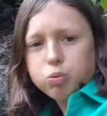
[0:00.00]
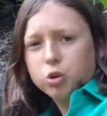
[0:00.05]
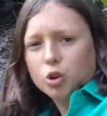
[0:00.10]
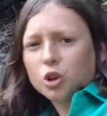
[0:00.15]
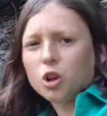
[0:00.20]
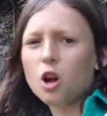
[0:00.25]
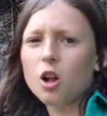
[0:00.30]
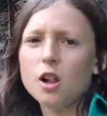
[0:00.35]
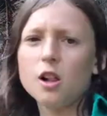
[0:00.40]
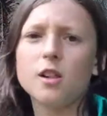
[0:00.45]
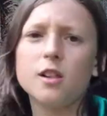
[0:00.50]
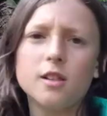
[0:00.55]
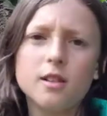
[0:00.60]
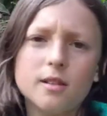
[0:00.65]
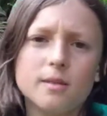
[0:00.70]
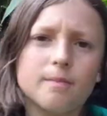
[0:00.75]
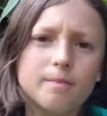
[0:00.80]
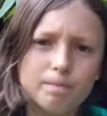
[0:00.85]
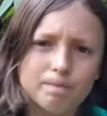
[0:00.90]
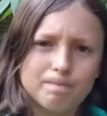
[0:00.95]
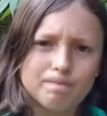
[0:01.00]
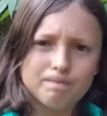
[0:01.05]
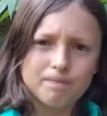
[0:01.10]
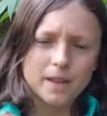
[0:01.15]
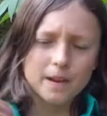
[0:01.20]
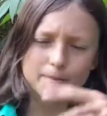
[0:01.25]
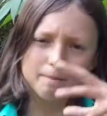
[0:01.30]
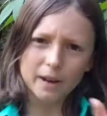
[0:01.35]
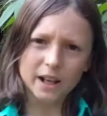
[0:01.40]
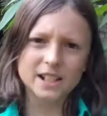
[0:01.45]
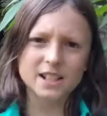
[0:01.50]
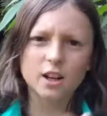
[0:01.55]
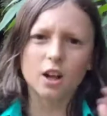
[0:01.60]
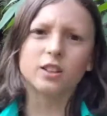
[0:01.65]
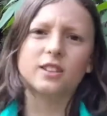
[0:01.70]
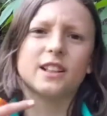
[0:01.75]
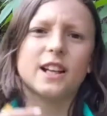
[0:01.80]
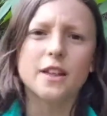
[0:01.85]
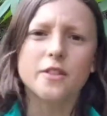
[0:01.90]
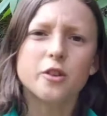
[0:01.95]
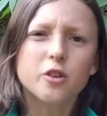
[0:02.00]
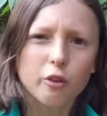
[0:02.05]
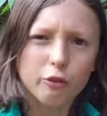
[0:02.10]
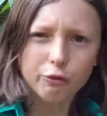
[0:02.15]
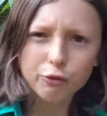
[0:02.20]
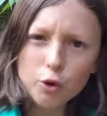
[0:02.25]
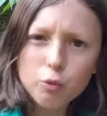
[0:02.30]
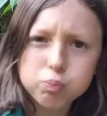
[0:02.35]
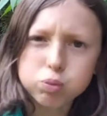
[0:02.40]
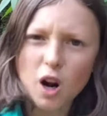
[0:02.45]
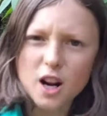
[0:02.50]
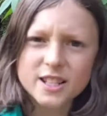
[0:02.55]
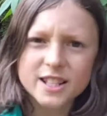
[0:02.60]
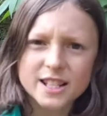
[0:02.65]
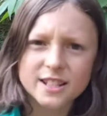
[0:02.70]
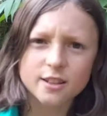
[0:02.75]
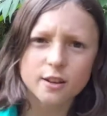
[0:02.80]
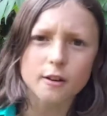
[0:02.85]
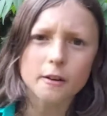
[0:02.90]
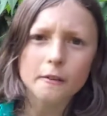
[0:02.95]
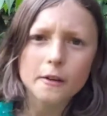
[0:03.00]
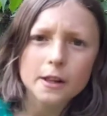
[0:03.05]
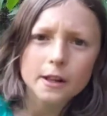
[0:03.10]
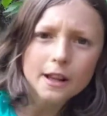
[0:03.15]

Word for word: Put it all, like mix it all together in a food processor.